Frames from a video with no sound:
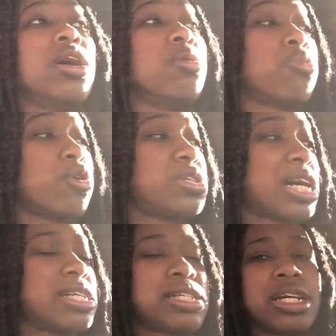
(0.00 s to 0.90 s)

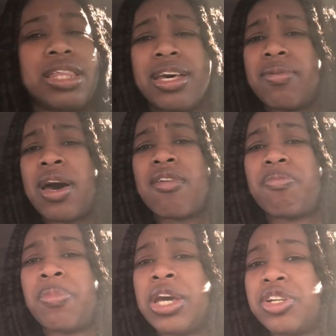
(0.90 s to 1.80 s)
protest it. They would have
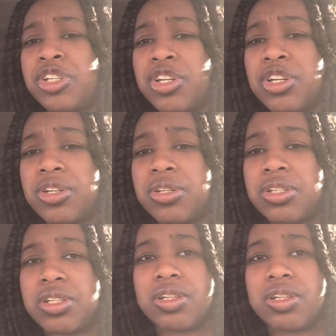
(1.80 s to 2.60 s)
pictures,